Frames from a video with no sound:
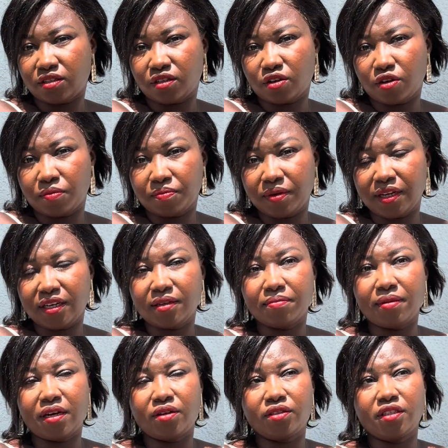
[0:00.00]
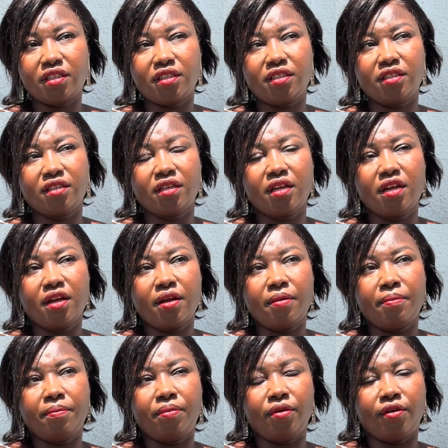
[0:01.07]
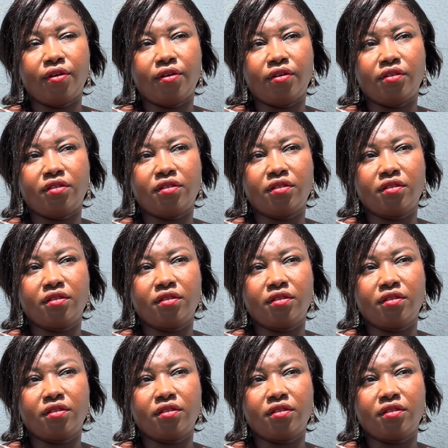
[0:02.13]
complain about it, but